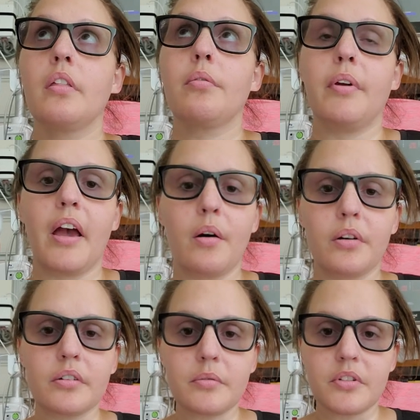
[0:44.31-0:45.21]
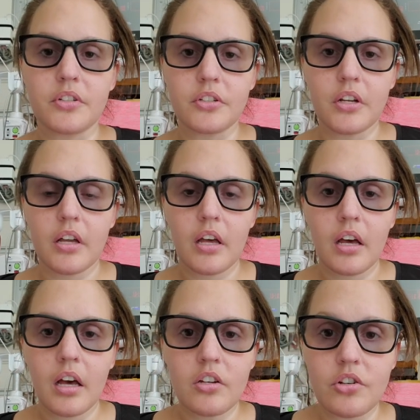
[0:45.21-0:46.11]
3 hours, which
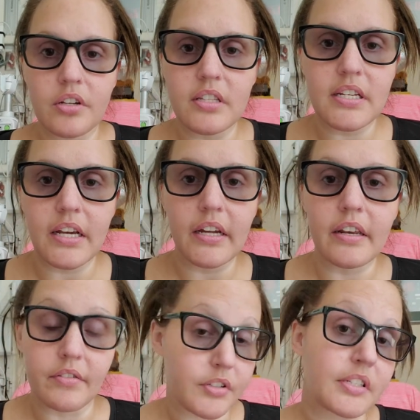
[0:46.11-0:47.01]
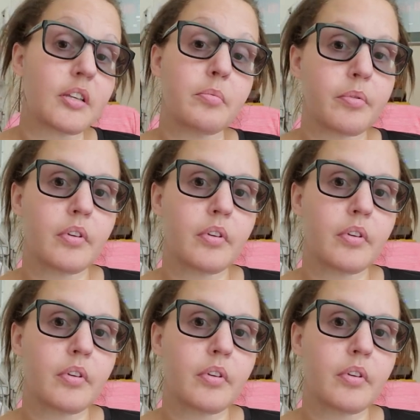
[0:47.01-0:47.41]
during the day I never sleep